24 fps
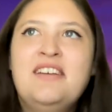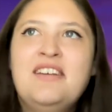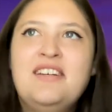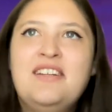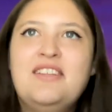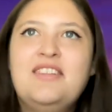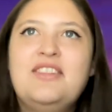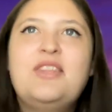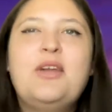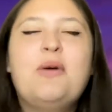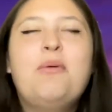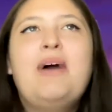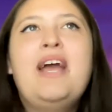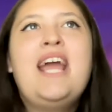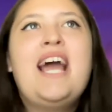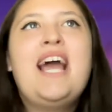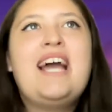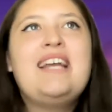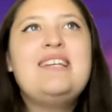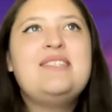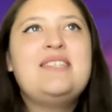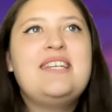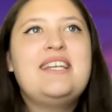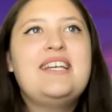the way
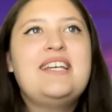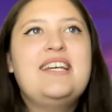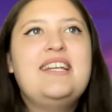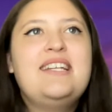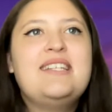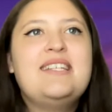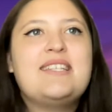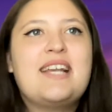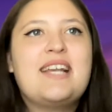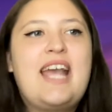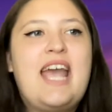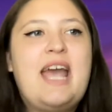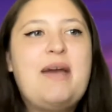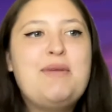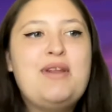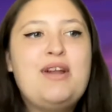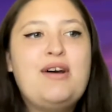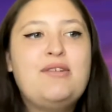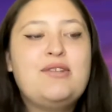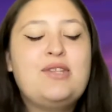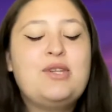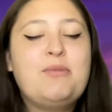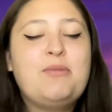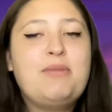I see it is the
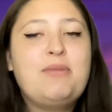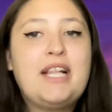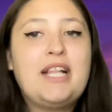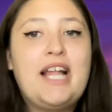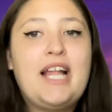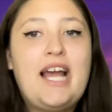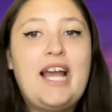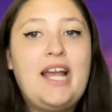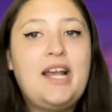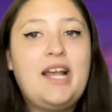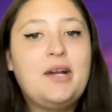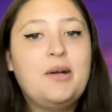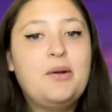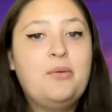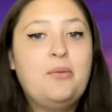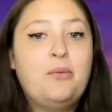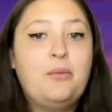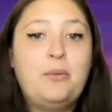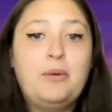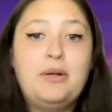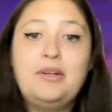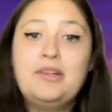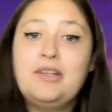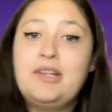Kaminoans will be like,
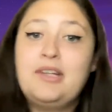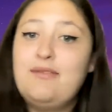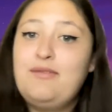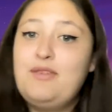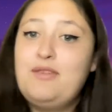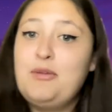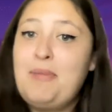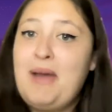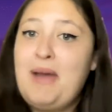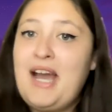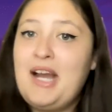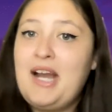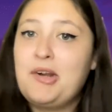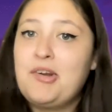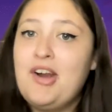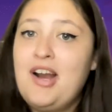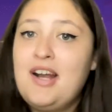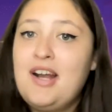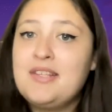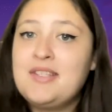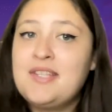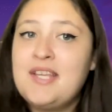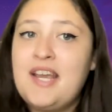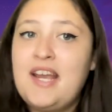we'll give you back
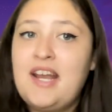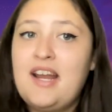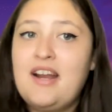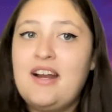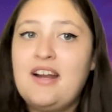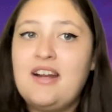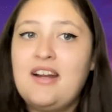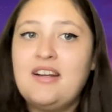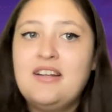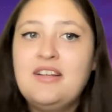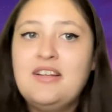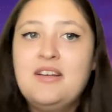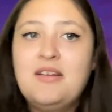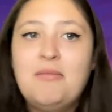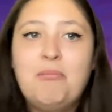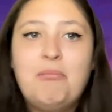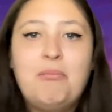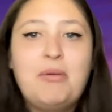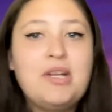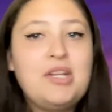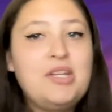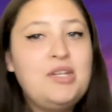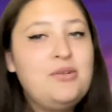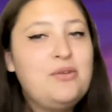Crosshair,
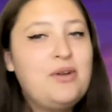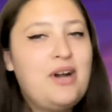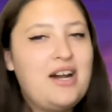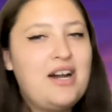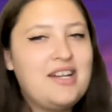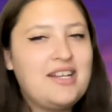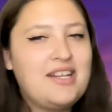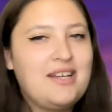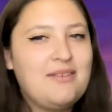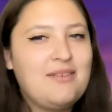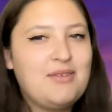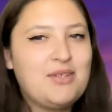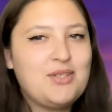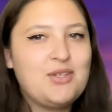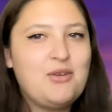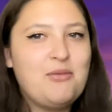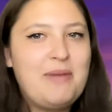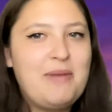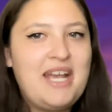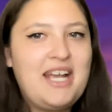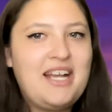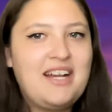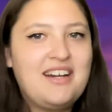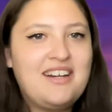but you got to give us
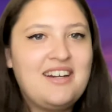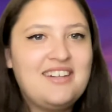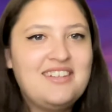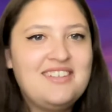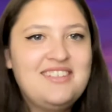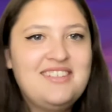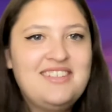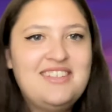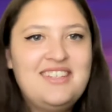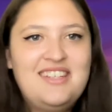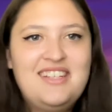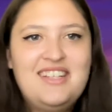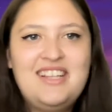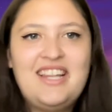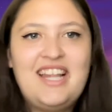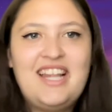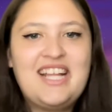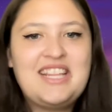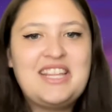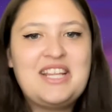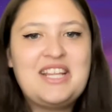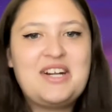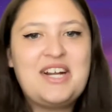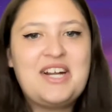Omega.
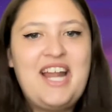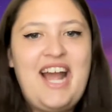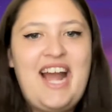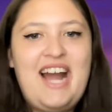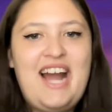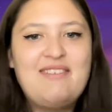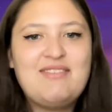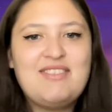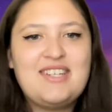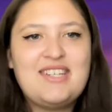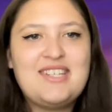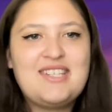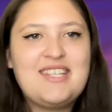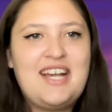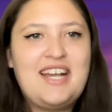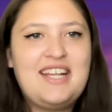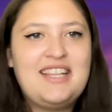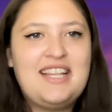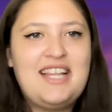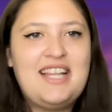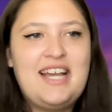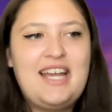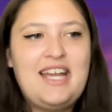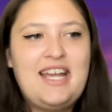Like, they're going to have to
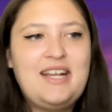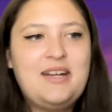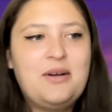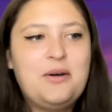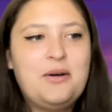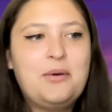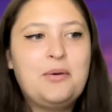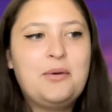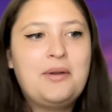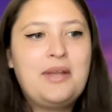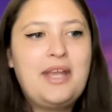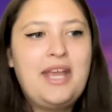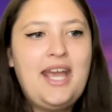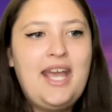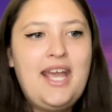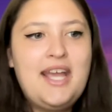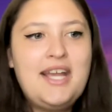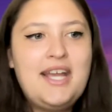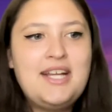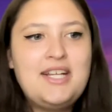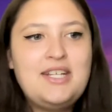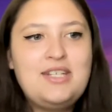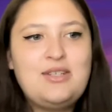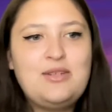decide, like,
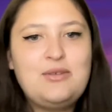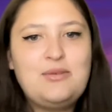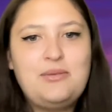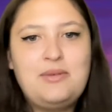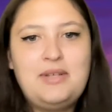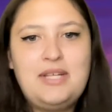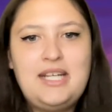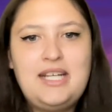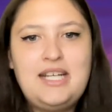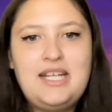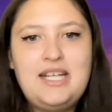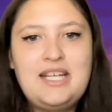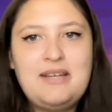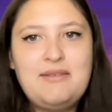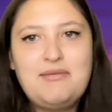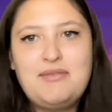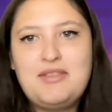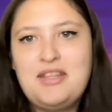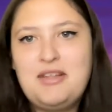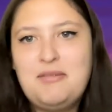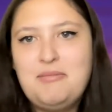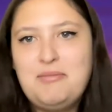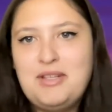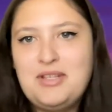okay, do we give
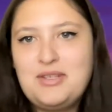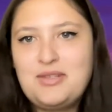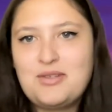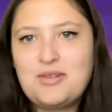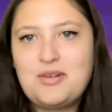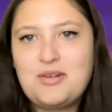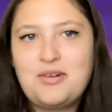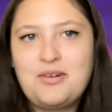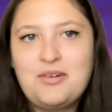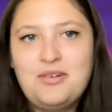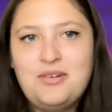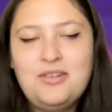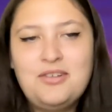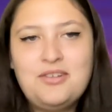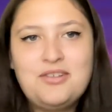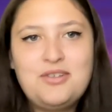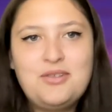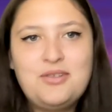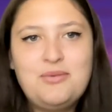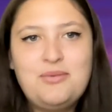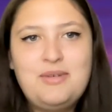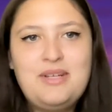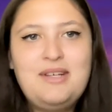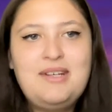them this girl, or
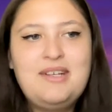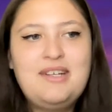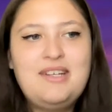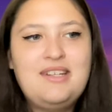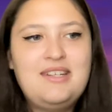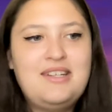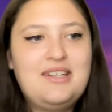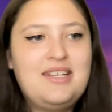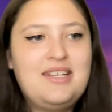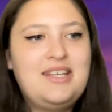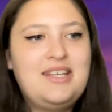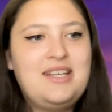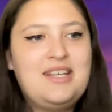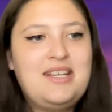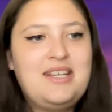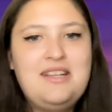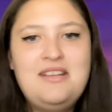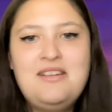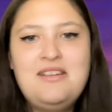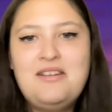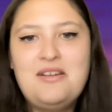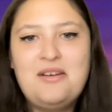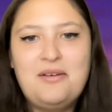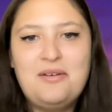do we,
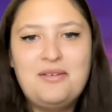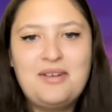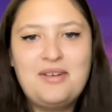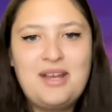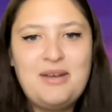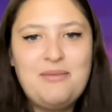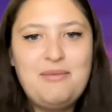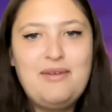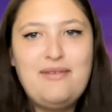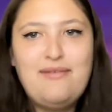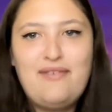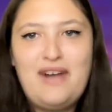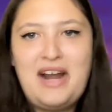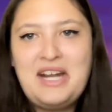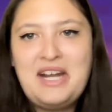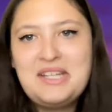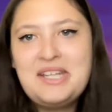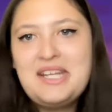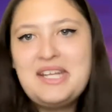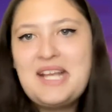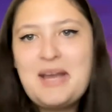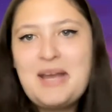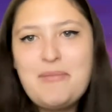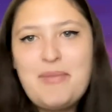can we
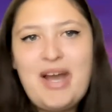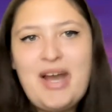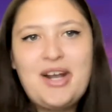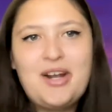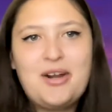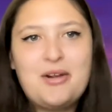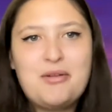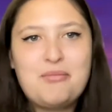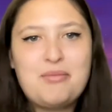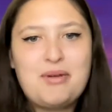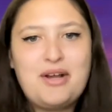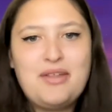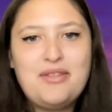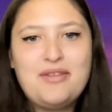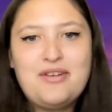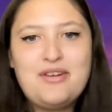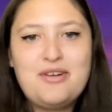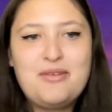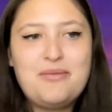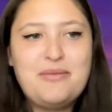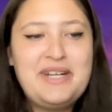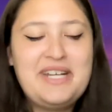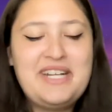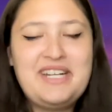finally get back our brother?
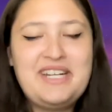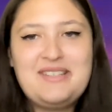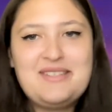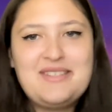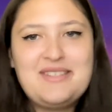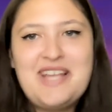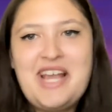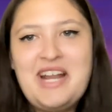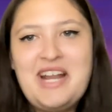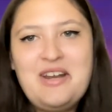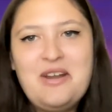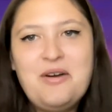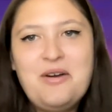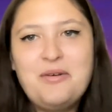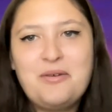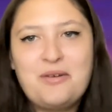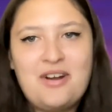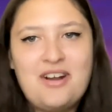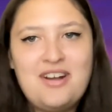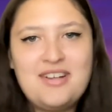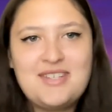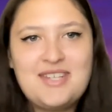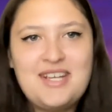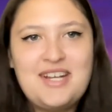Or are we going to say, no,
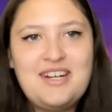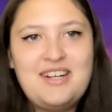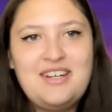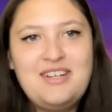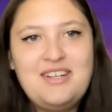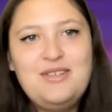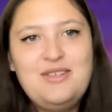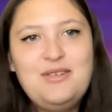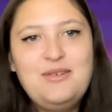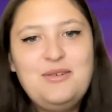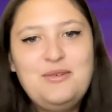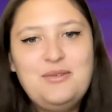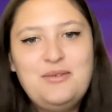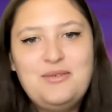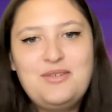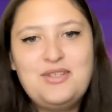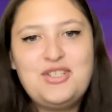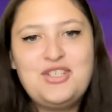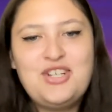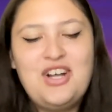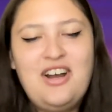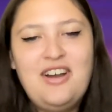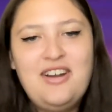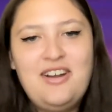Crosshair, you
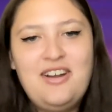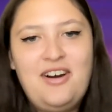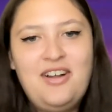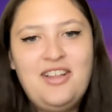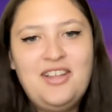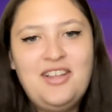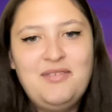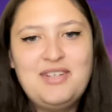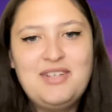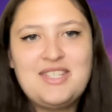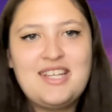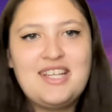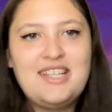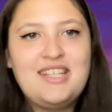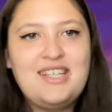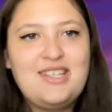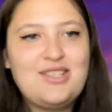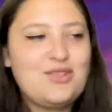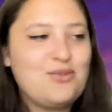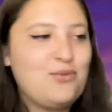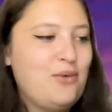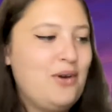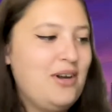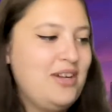shot all of us at
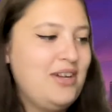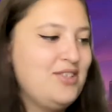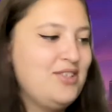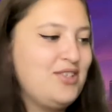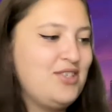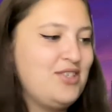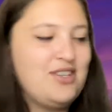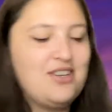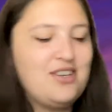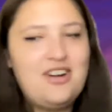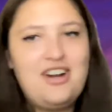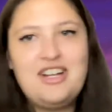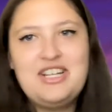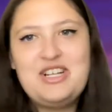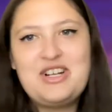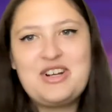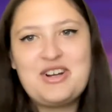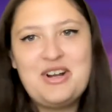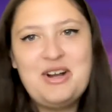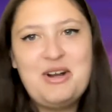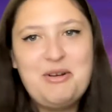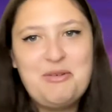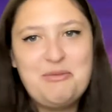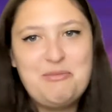least once. You're on
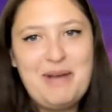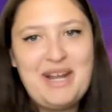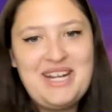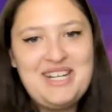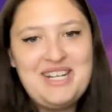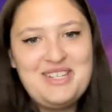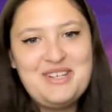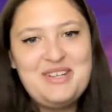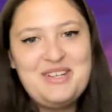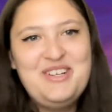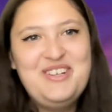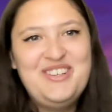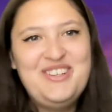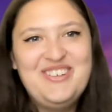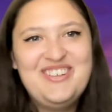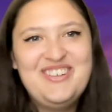your own, my dude.